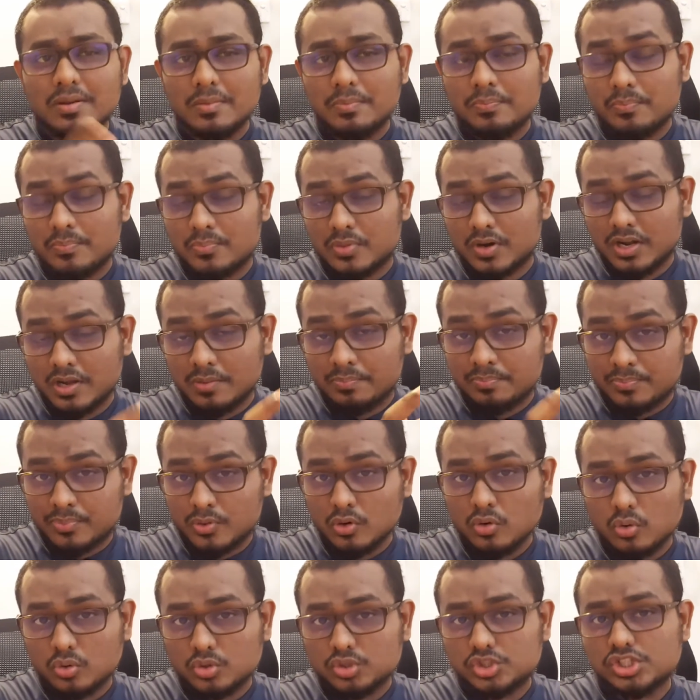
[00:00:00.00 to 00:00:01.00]
an
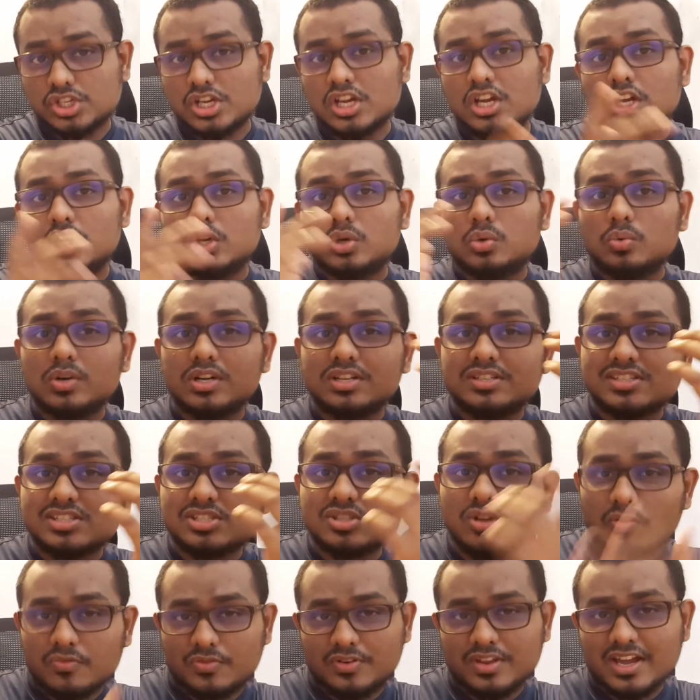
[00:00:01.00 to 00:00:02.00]
approach towards a
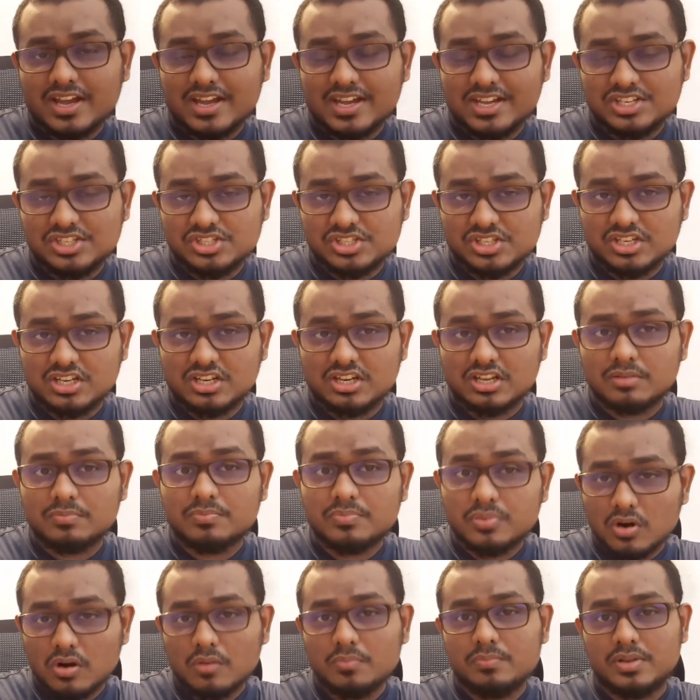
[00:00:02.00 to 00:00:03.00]
software
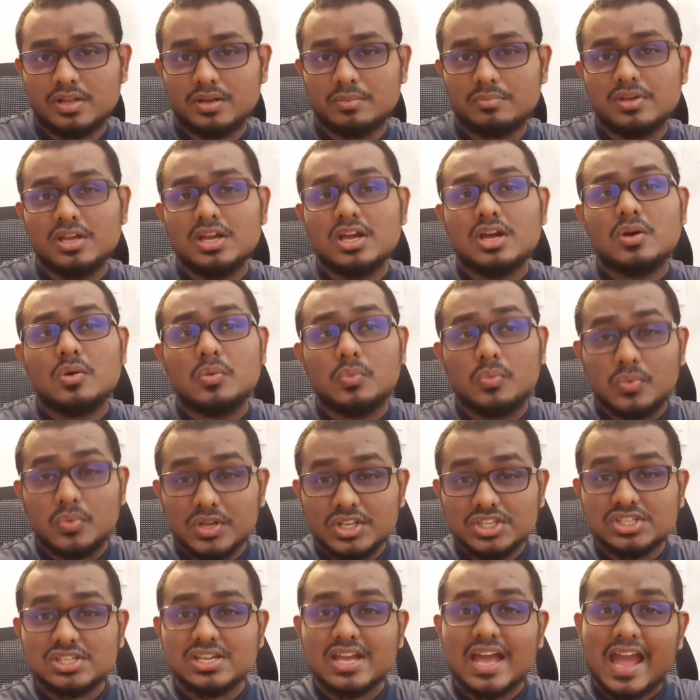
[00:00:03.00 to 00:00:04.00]
engineering problem,
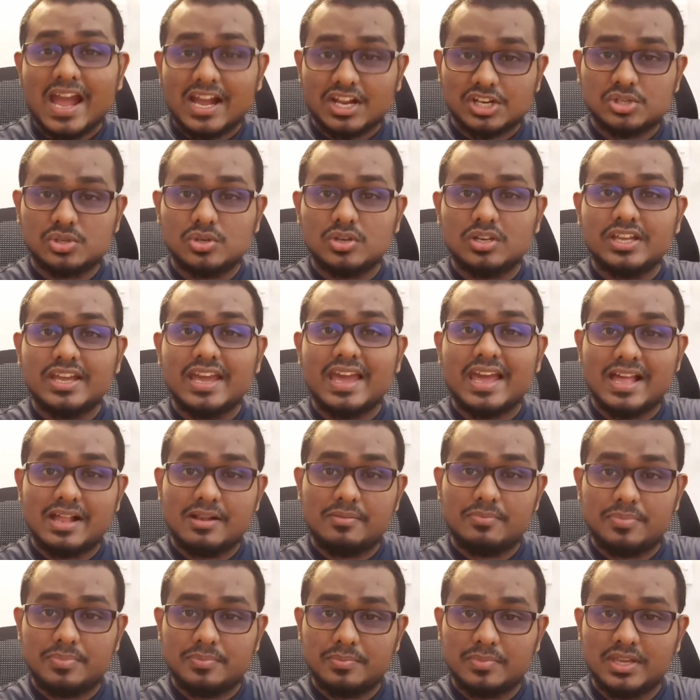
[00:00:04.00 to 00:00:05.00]
which actually
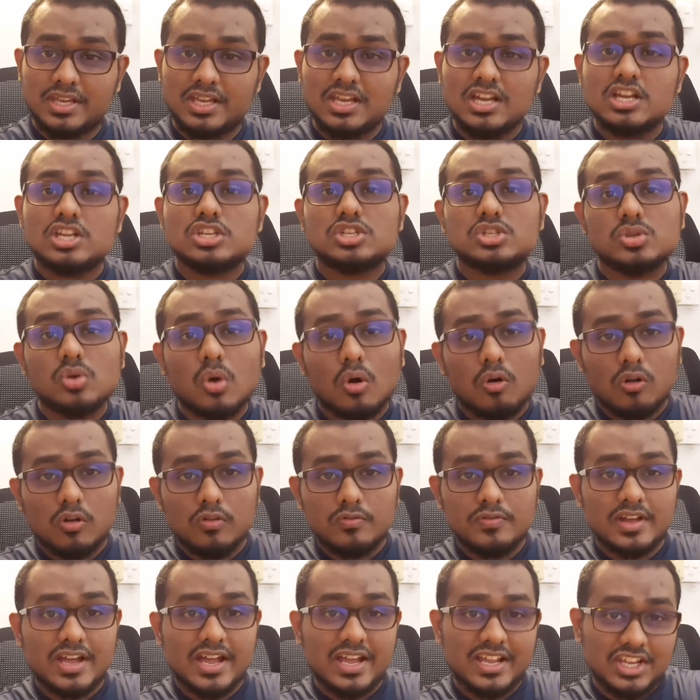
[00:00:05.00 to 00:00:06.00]
helped me
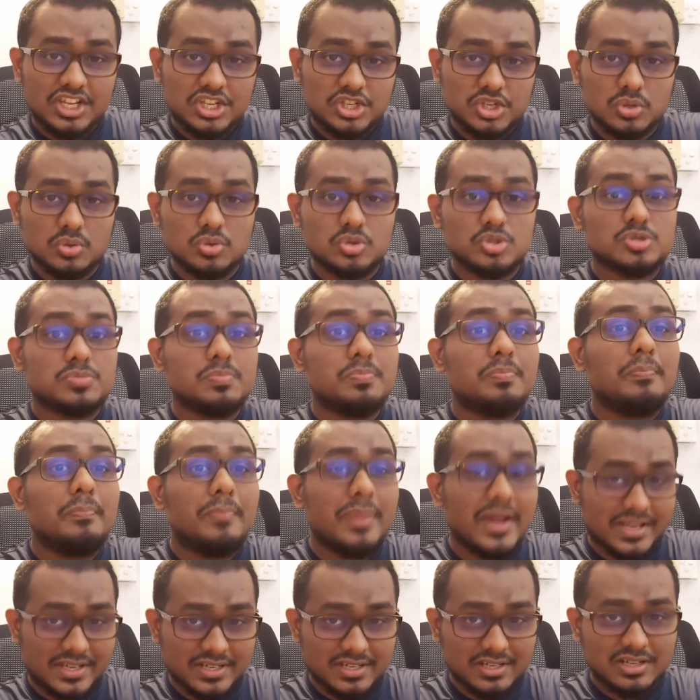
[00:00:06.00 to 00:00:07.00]
solve issues
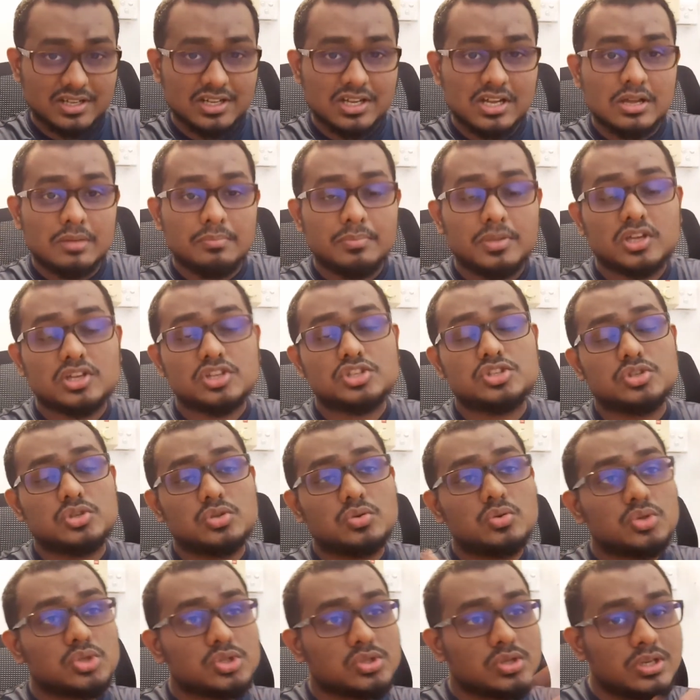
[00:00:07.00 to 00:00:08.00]
better. Because
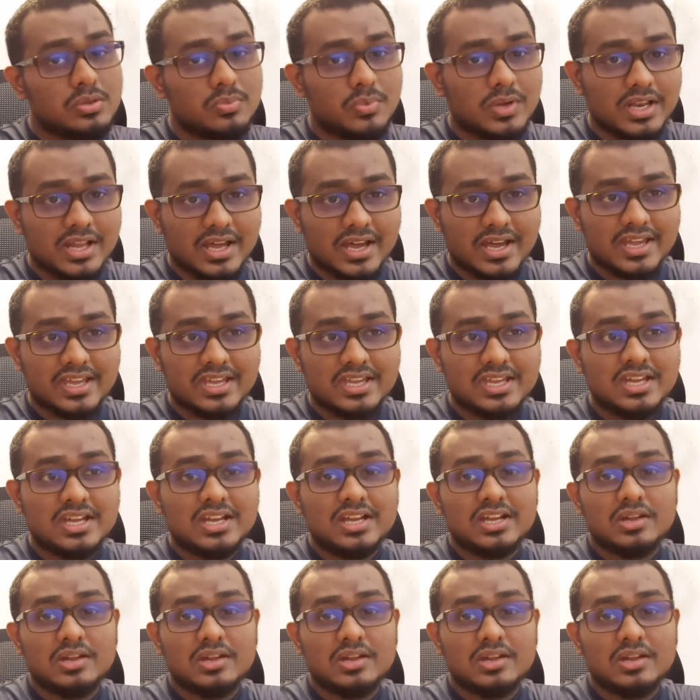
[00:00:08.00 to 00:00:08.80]
usually when I